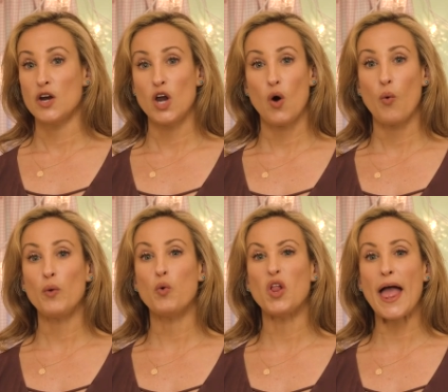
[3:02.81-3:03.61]
No
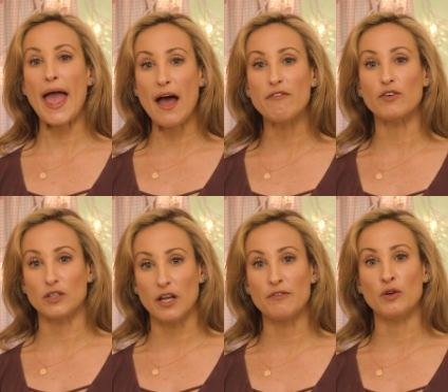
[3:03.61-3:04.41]
one will ever
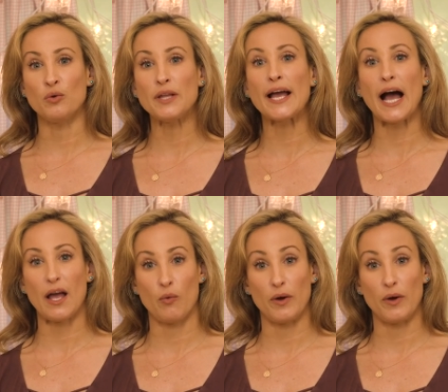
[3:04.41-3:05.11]
love you like I